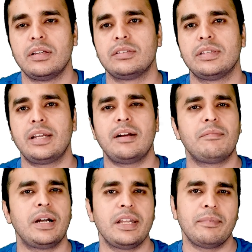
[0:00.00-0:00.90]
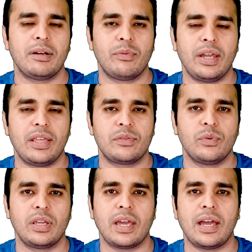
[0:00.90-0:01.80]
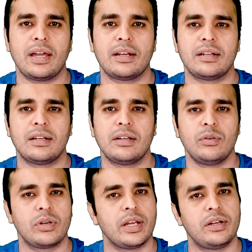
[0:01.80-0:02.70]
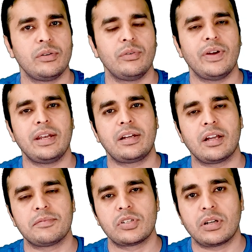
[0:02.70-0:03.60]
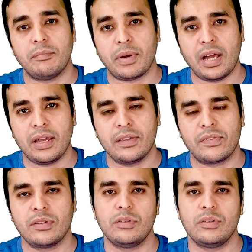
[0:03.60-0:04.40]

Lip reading: There are multiple ways we can look into when it comes to compliance.